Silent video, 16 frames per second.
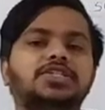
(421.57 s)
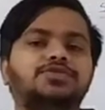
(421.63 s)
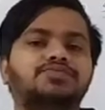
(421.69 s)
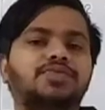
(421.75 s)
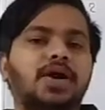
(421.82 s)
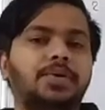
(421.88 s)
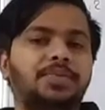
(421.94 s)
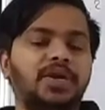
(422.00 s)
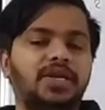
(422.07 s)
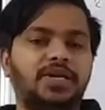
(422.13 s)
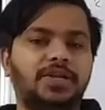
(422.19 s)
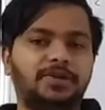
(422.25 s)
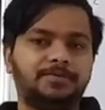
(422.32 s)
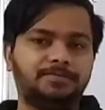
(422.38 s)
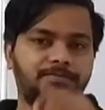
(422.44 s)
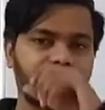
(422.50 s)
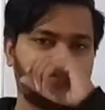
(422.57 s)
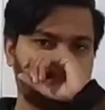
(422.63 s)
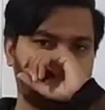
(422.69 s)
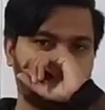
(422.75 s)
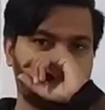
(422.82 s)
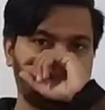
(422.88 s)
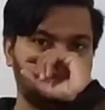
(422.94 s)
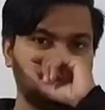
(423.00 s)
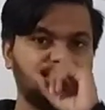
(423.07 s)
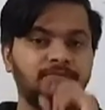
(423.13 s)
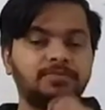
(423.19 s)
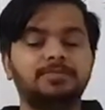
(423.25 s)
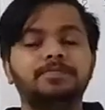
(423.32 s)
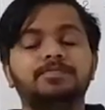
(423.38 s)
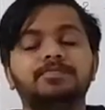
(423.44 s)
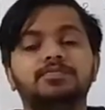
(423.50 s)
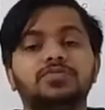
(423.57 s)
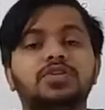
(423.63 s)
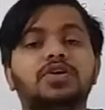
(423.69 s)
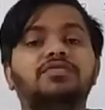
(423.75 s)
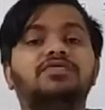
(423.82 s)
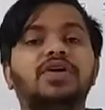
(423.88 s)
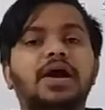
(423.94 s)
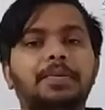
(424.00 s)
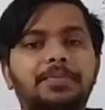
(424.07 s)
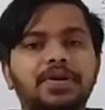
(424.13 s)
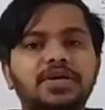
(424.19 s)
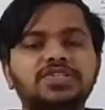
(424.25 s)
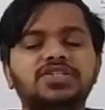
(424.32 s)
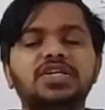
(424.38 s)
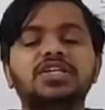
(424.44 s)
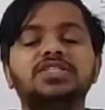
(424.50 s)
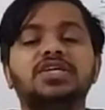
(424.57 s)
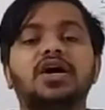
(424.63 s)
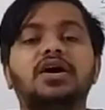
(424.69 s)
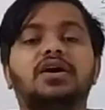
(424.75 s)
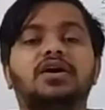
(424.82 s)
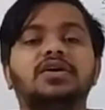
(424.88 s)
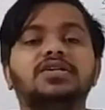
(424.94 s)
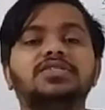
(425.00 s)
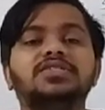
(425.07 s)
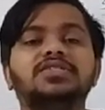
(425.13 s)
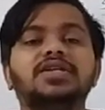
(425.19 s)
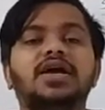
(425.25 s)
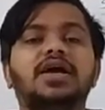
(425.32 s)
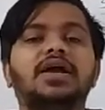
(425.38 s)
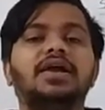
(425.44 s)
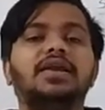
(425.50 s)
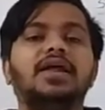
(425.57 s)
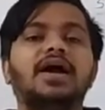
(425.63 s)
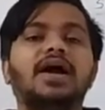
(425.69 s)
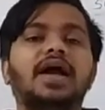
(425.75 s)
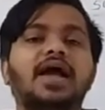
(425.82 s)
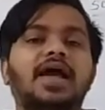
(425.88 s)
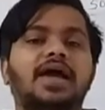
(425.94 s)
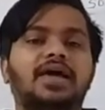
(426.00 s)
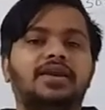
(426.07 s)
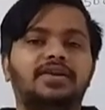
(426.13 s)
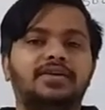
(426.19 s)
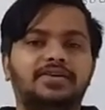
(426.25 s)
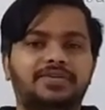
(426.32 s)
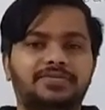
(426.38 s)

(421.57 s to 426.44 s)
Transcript: is vibrating? The vibration occurs in an air.